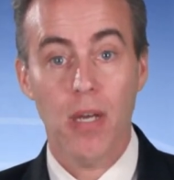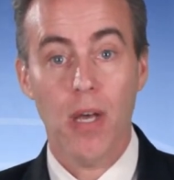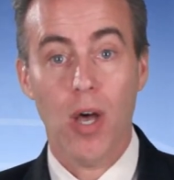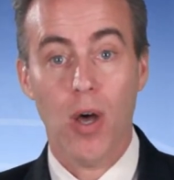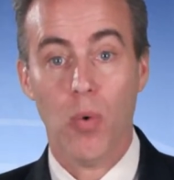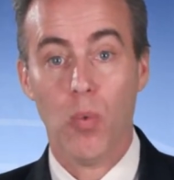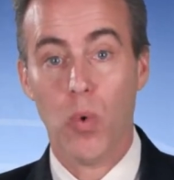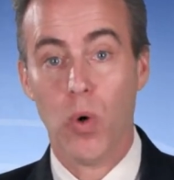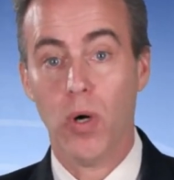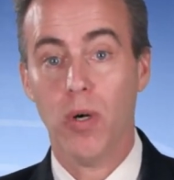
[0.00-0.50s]
A
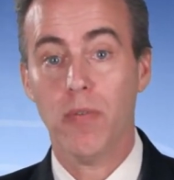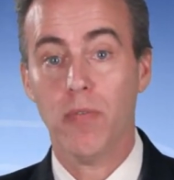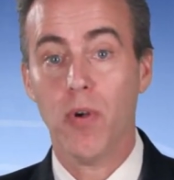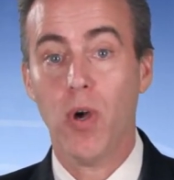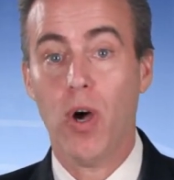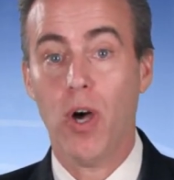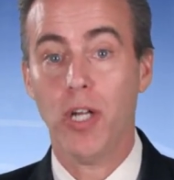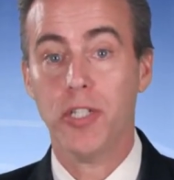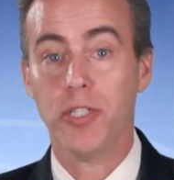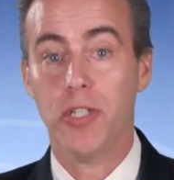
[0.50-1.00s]
word of
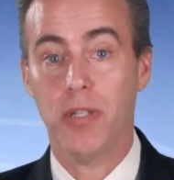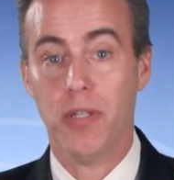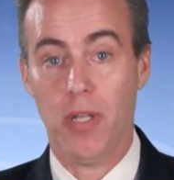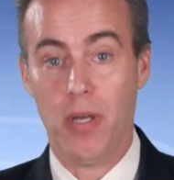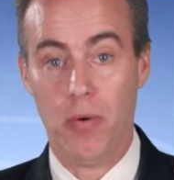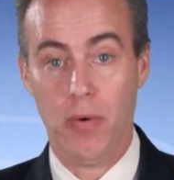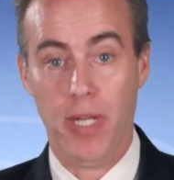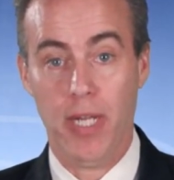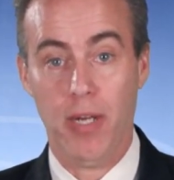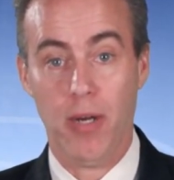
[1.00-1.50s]
caution
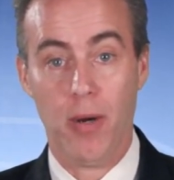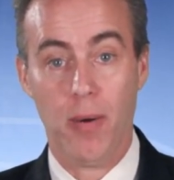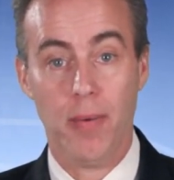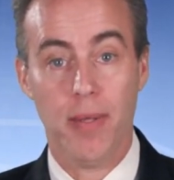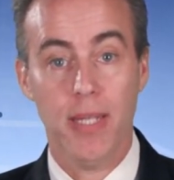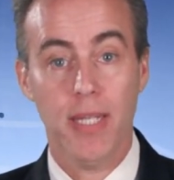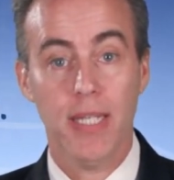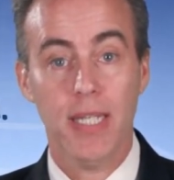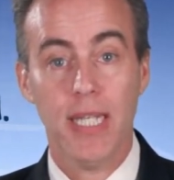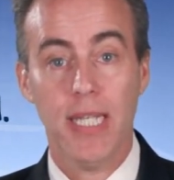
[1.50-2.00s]
though here,
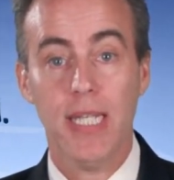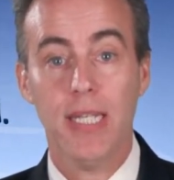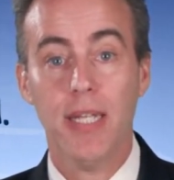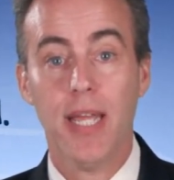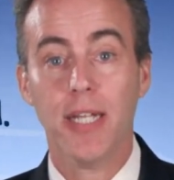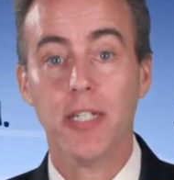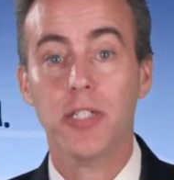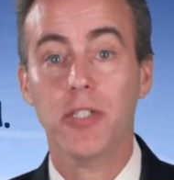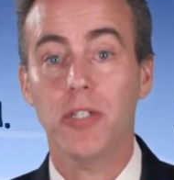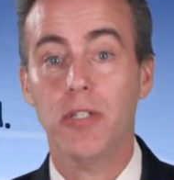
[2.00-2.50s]

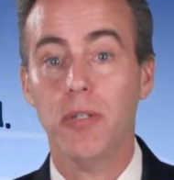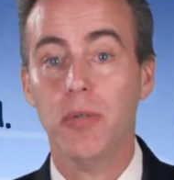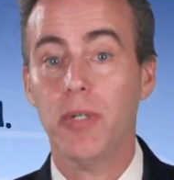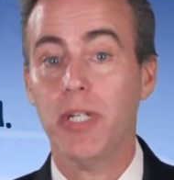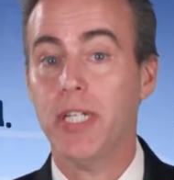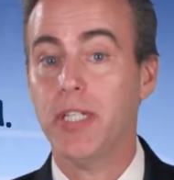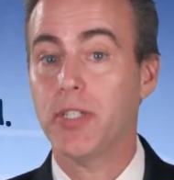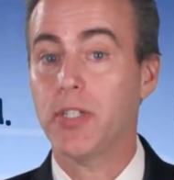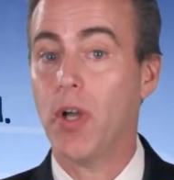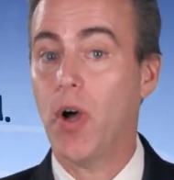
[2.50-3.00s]
indexed
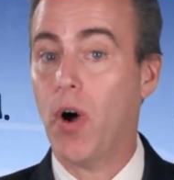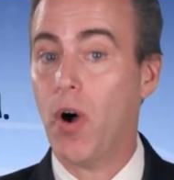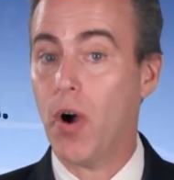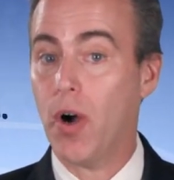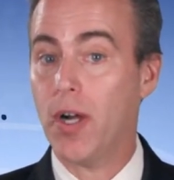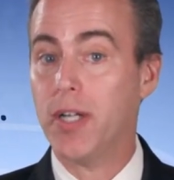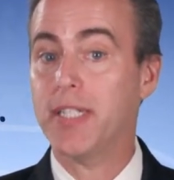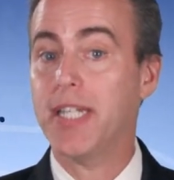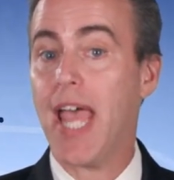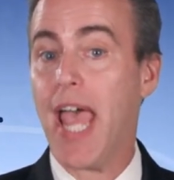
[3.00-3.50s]
annuities
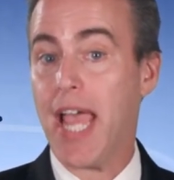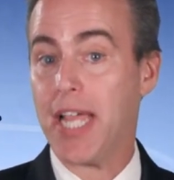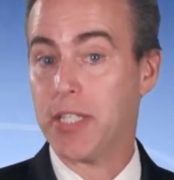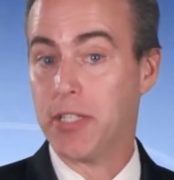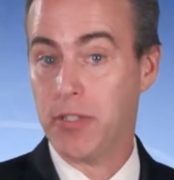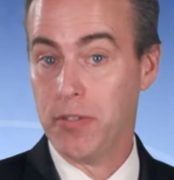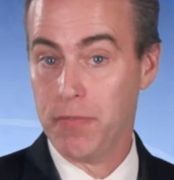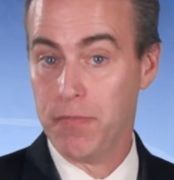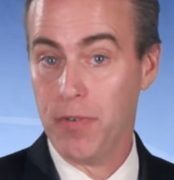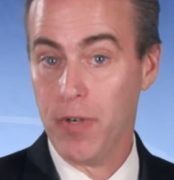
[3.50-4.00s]
are tax
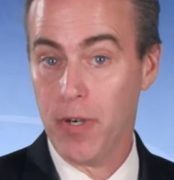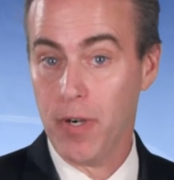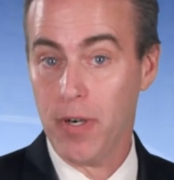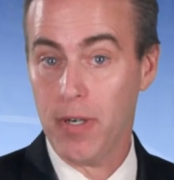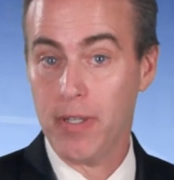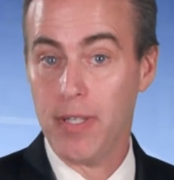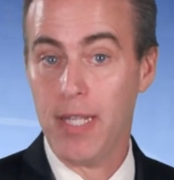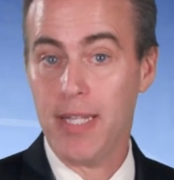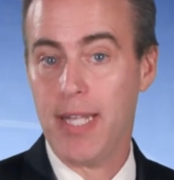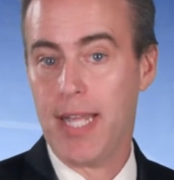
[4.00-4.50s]

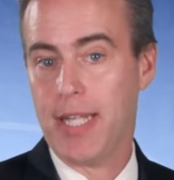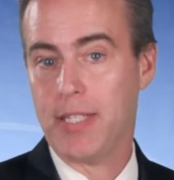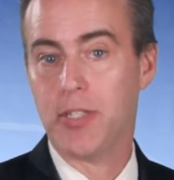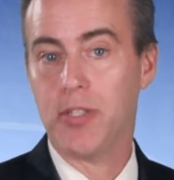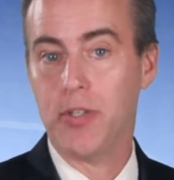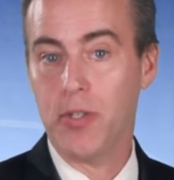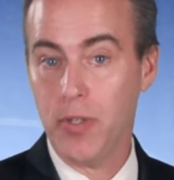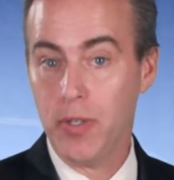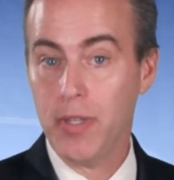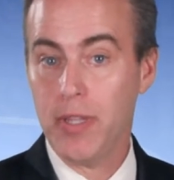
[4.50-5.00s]
deferred, and that's a
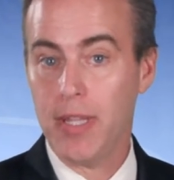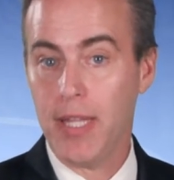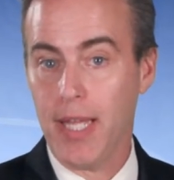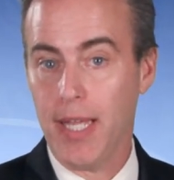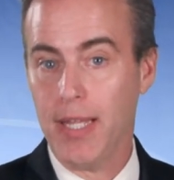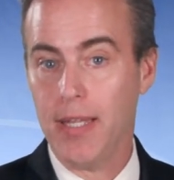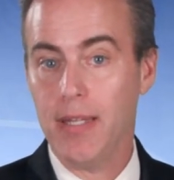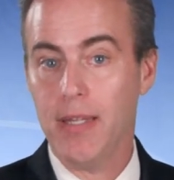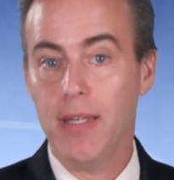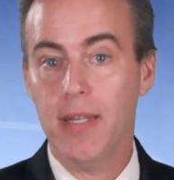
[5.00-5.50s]
good
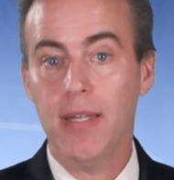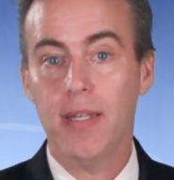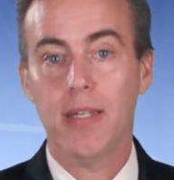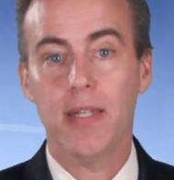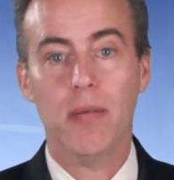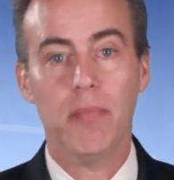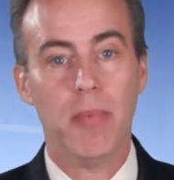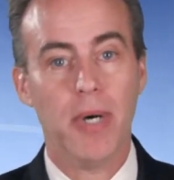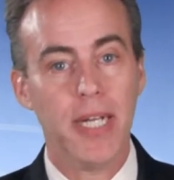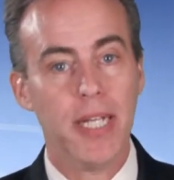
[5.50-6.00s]
thing.
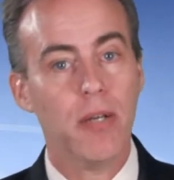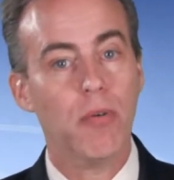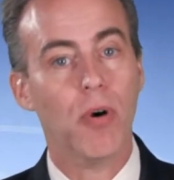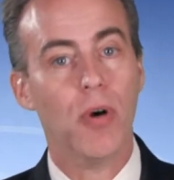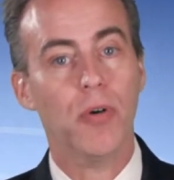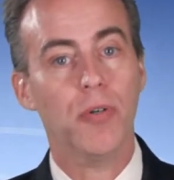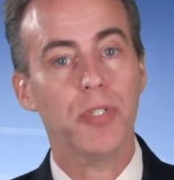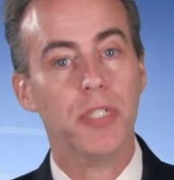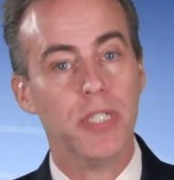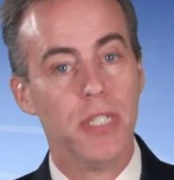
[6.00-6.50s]
The money
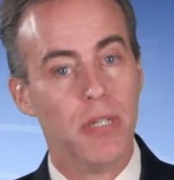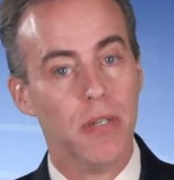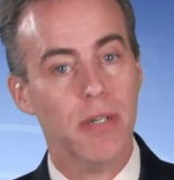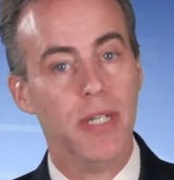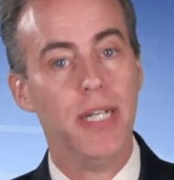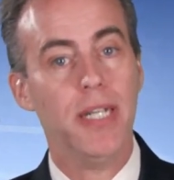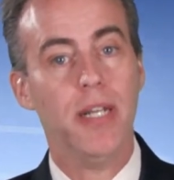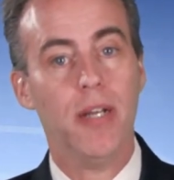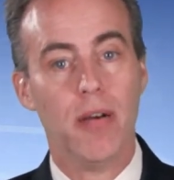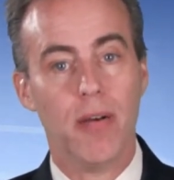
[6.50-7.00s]
grows year in
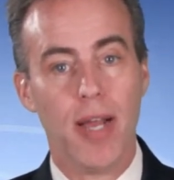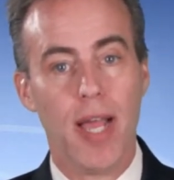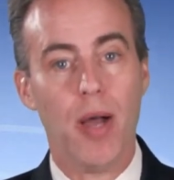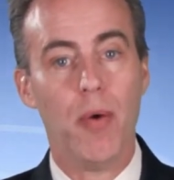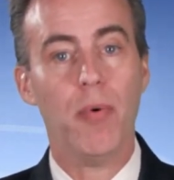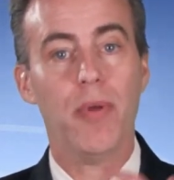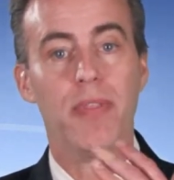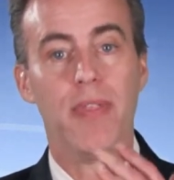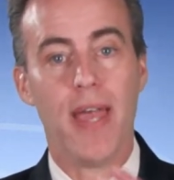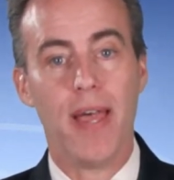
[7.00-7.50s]
and year out
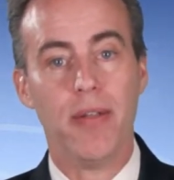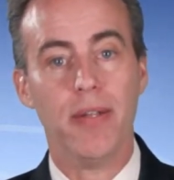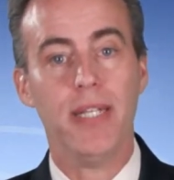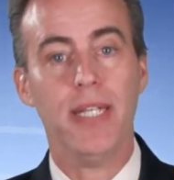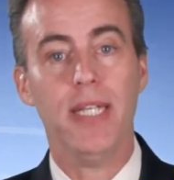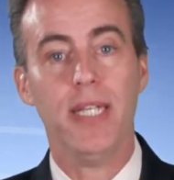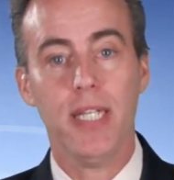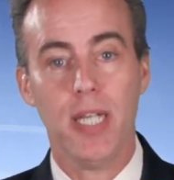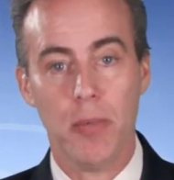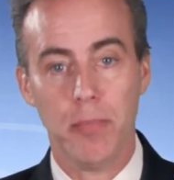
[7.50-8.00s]
without
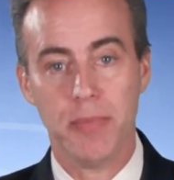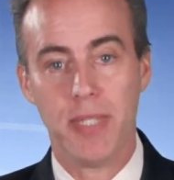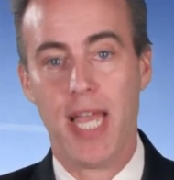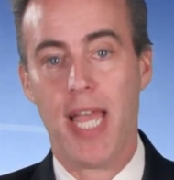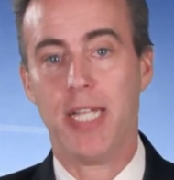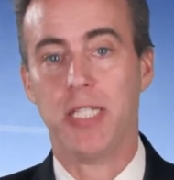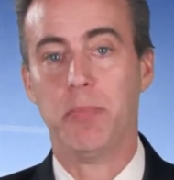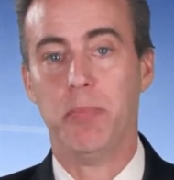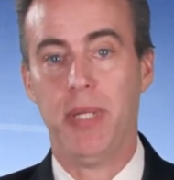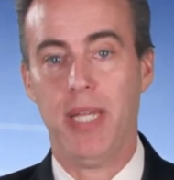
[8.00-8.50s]
income
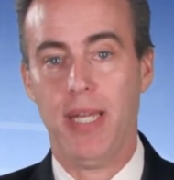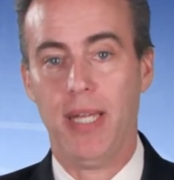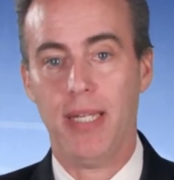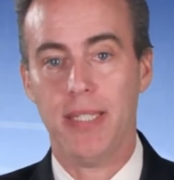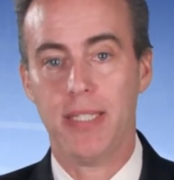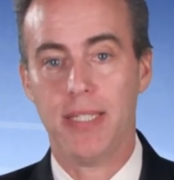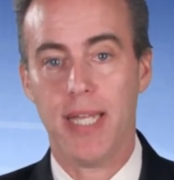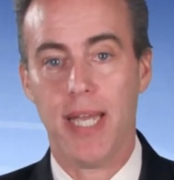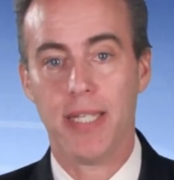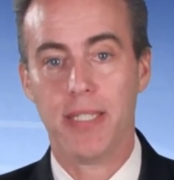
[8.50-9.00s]
tax being
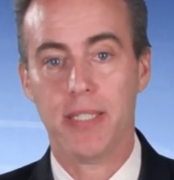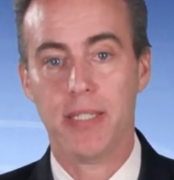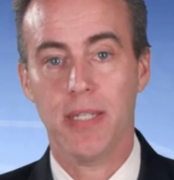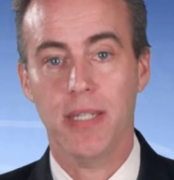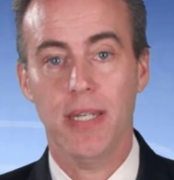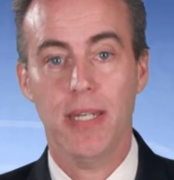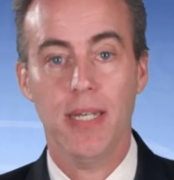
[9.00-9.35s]
assessed.